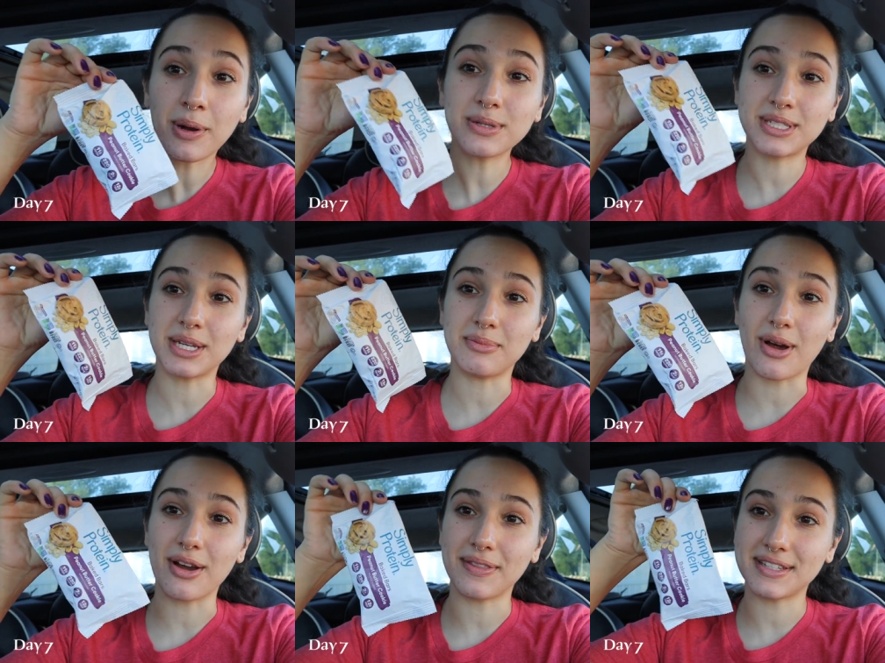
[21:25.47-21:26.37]
protein
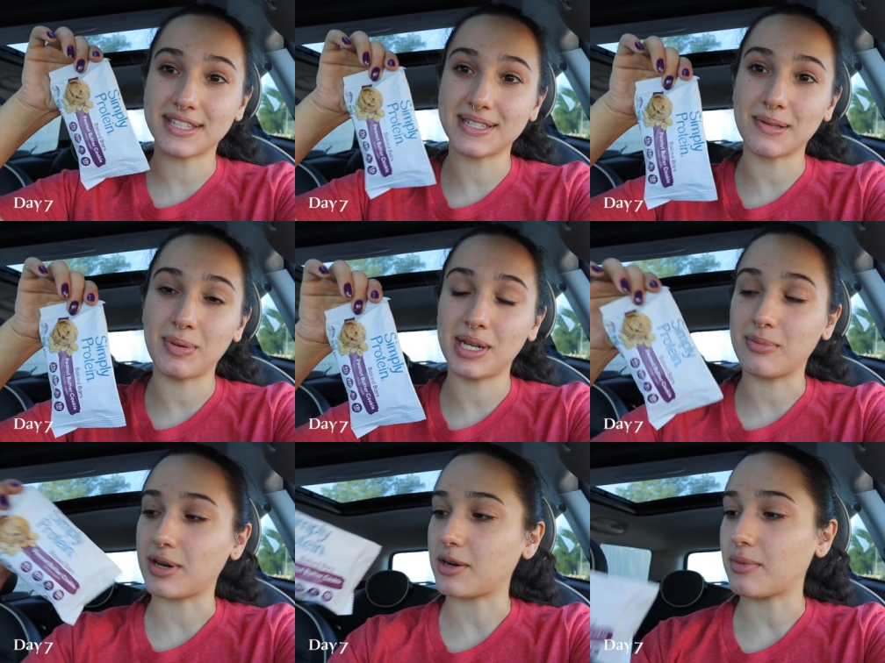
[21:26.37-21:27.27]
bar. This is the
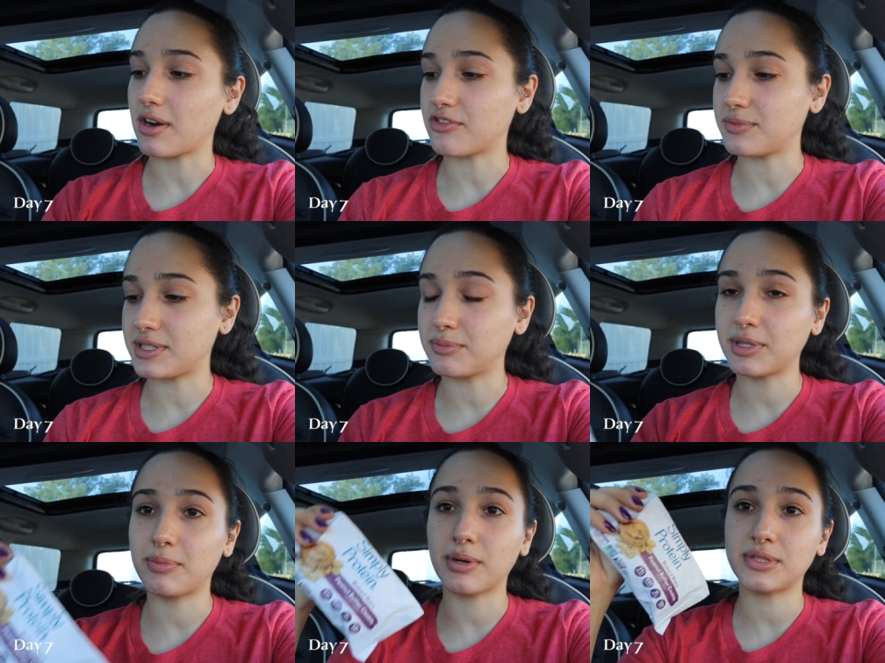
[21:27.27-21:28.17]
peanut butter bar from
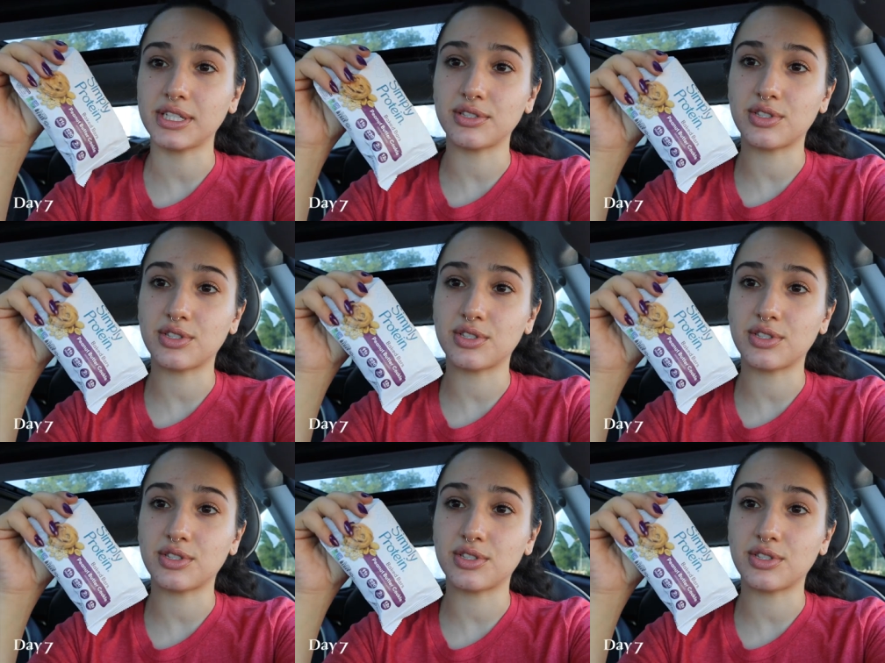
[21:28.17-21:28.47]
Simply Protein.